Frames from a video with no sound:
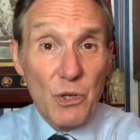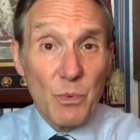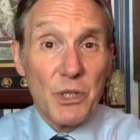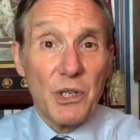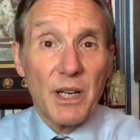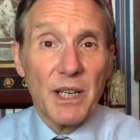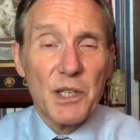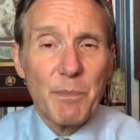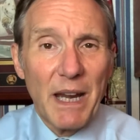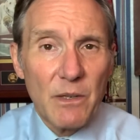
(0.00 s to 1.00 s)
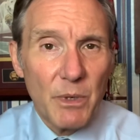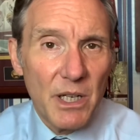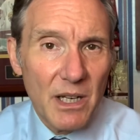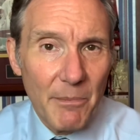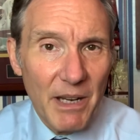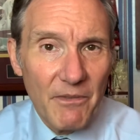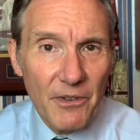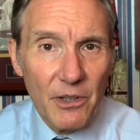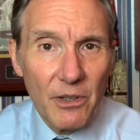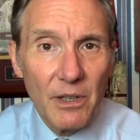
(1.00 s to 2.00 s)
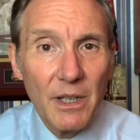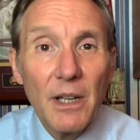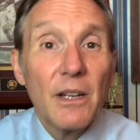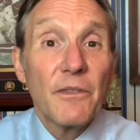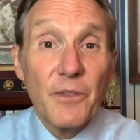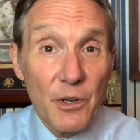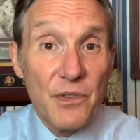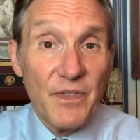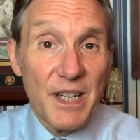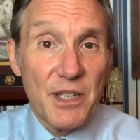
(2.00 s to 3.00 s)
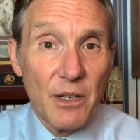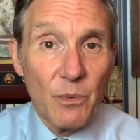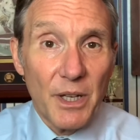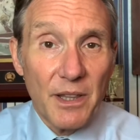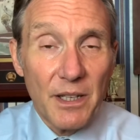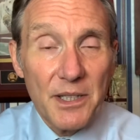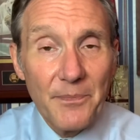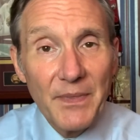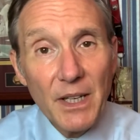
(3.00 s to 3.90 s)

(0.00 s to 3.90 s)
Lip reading: what you can expect when you come in for your first visit with us.